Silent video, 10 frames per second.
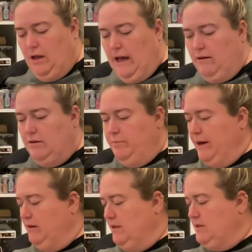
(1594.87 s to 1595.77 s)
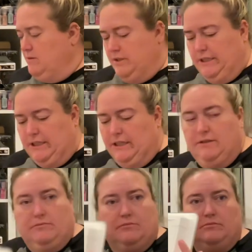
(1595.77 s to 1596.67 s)
don't know. Apparently these are really
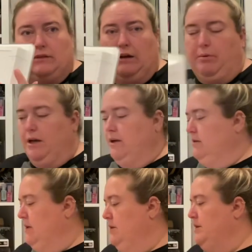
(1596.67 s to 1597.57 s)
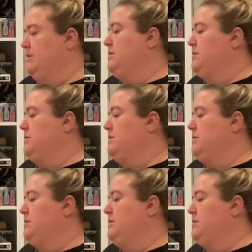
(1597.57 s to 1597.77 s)
good. I bought it 100 years